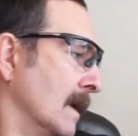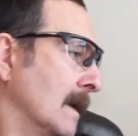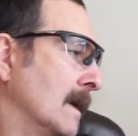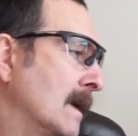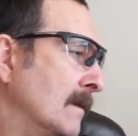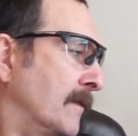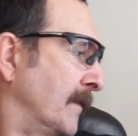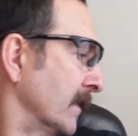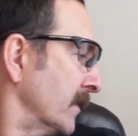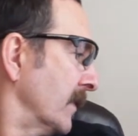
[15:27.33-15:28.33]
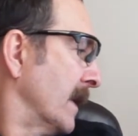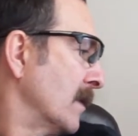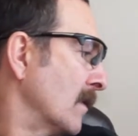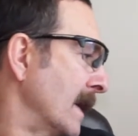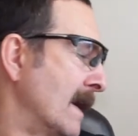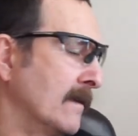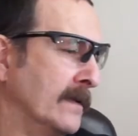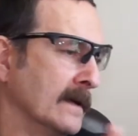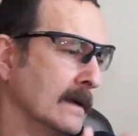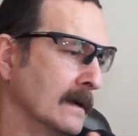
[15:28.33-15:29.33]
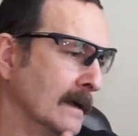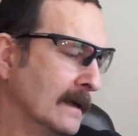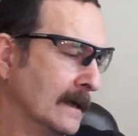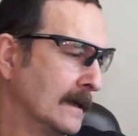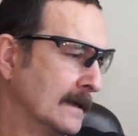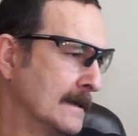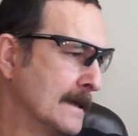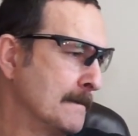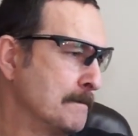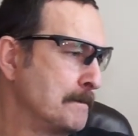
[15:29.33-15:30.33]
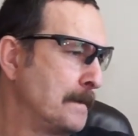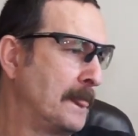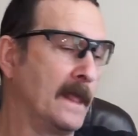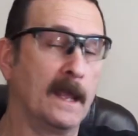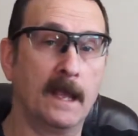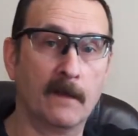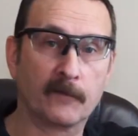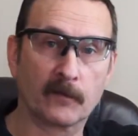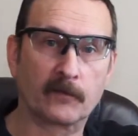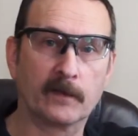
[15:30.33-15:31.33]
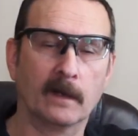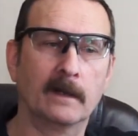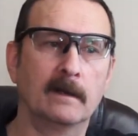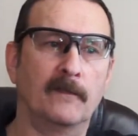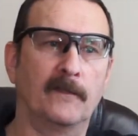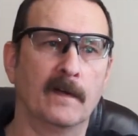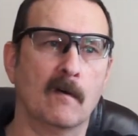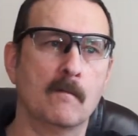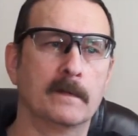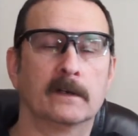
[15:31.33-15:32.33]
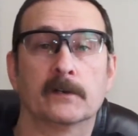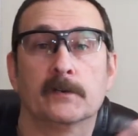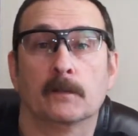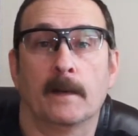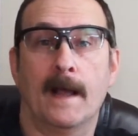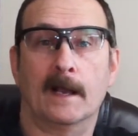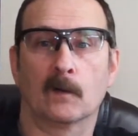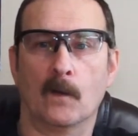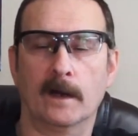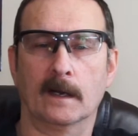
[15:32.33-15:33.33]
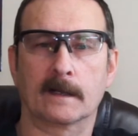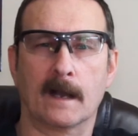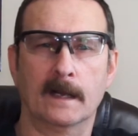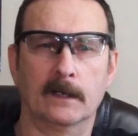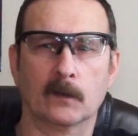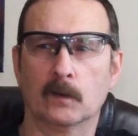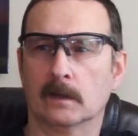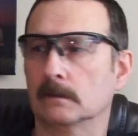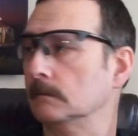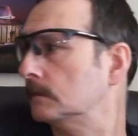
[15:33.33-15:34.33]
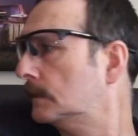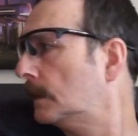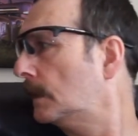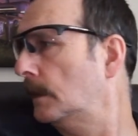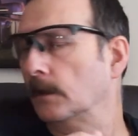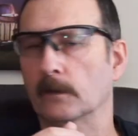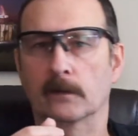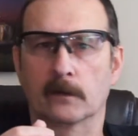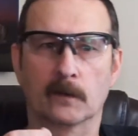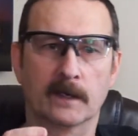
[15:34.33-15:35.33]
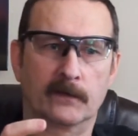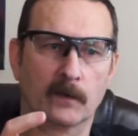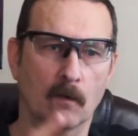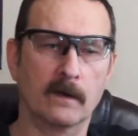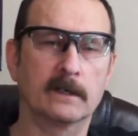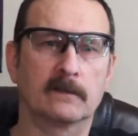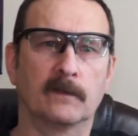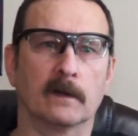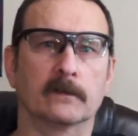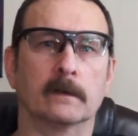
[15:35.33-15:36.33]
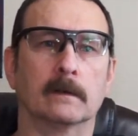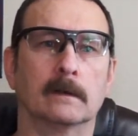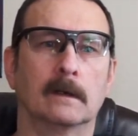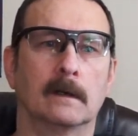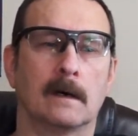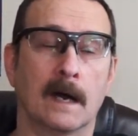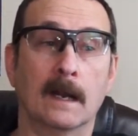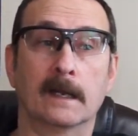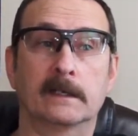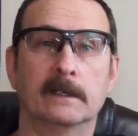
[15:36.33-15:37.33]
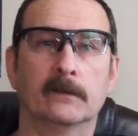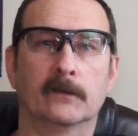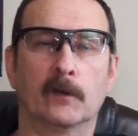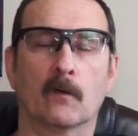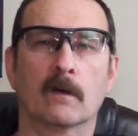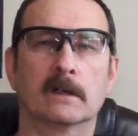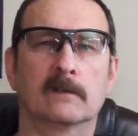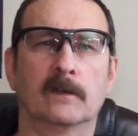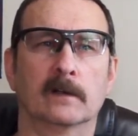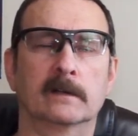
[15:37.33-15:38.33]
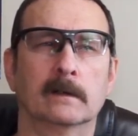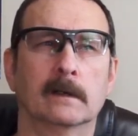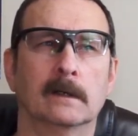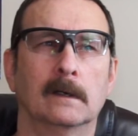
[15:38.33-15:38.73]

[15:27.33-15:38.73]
Filters I don't have here. If you're still into film and you shoot black and white like I do, there is an orange filter. I like to use the orange filter.